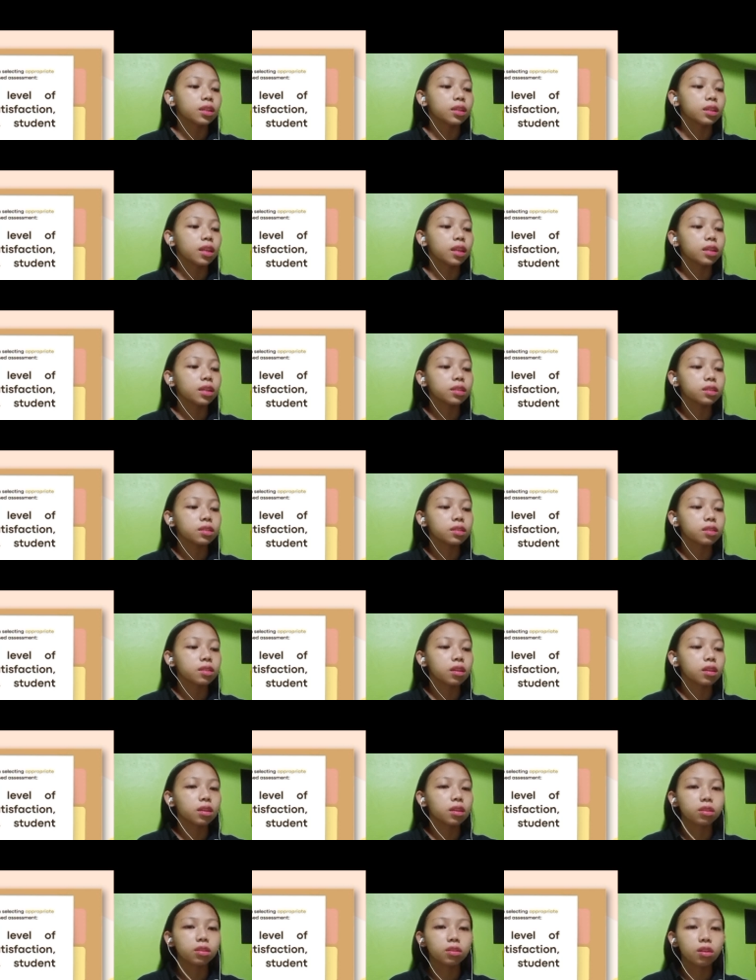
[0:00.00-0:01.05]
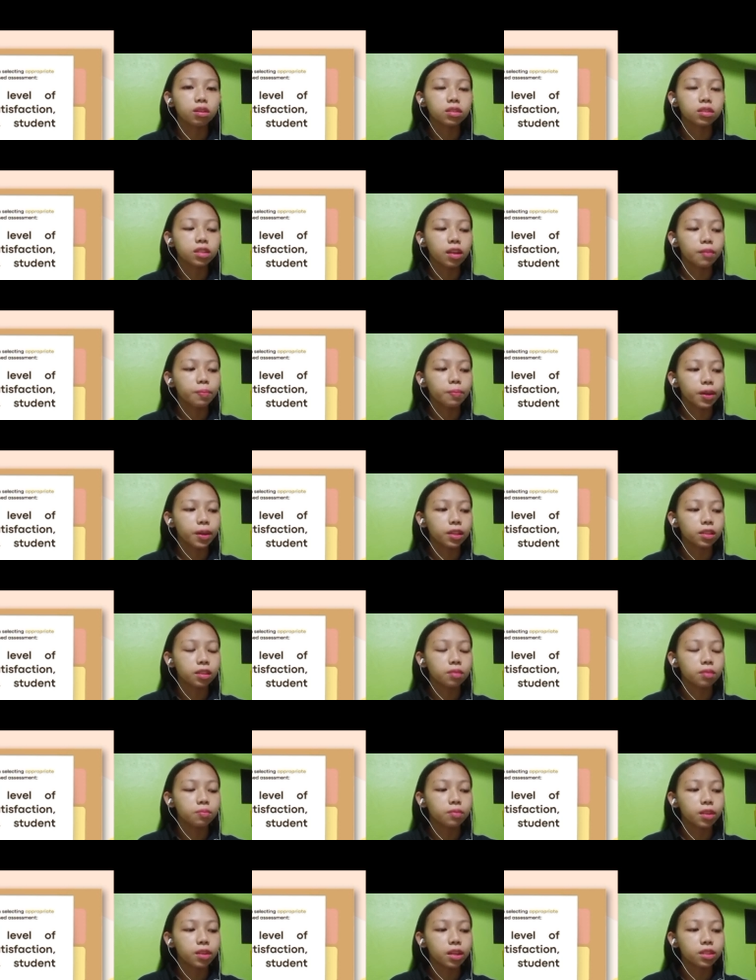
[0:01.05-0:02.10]
Next, cost
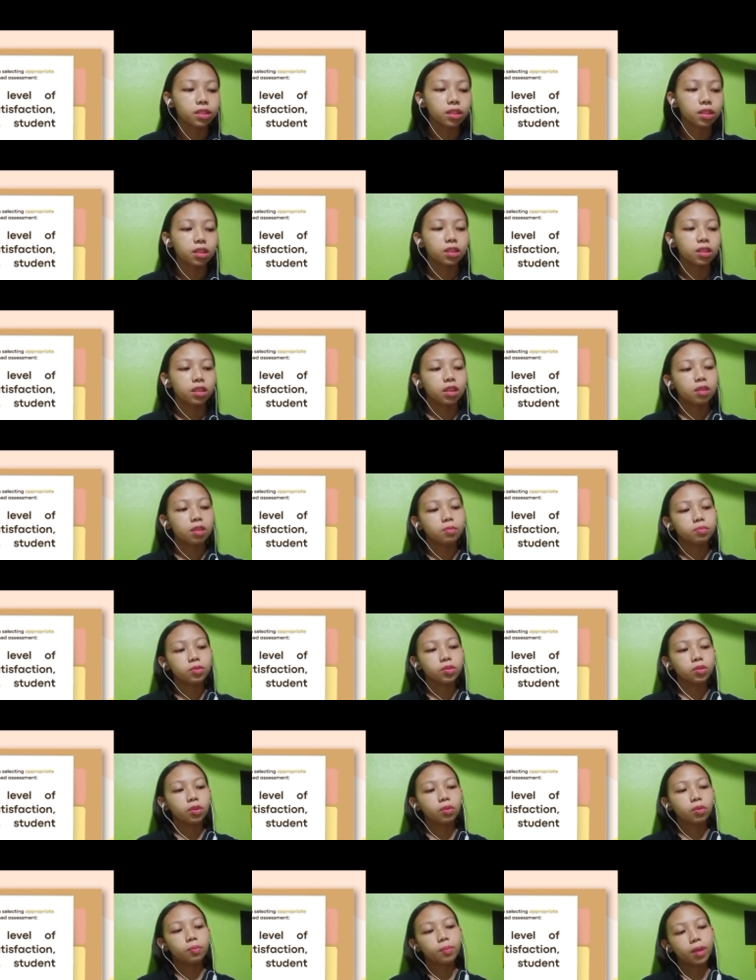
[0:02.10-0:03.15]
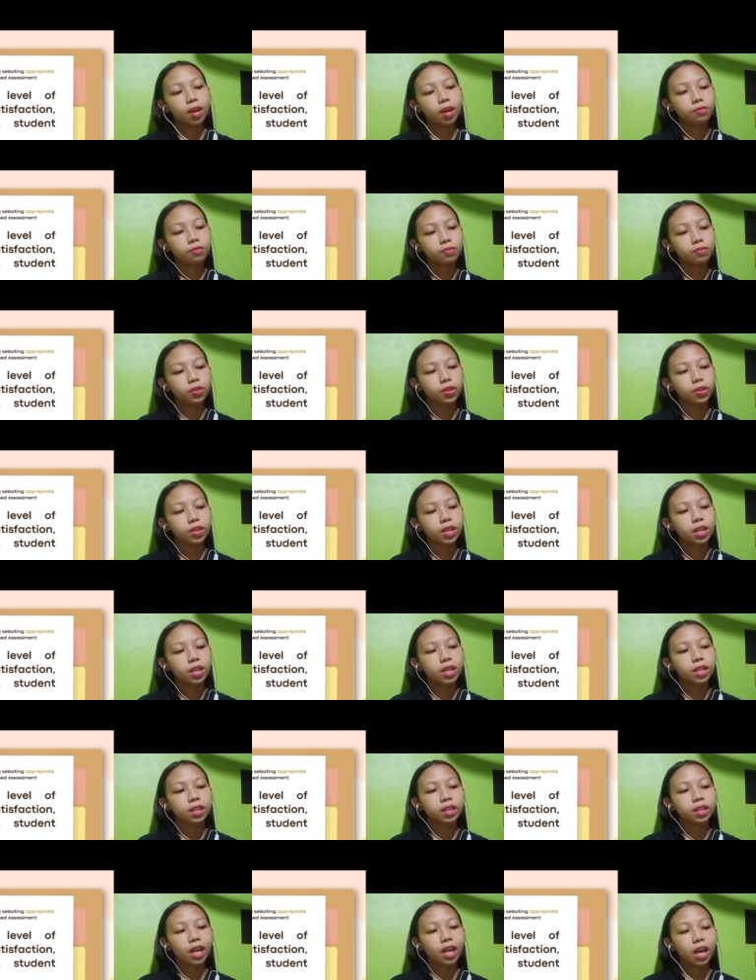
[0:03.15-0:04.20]
effectiveness in terms of effort,
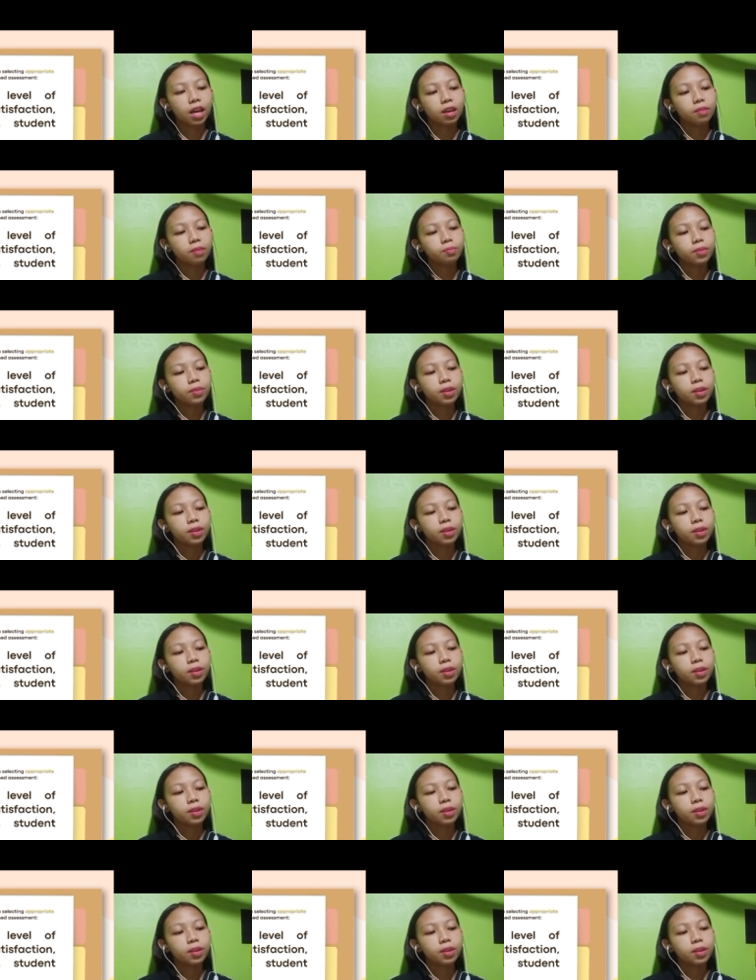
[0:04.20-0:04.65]
time,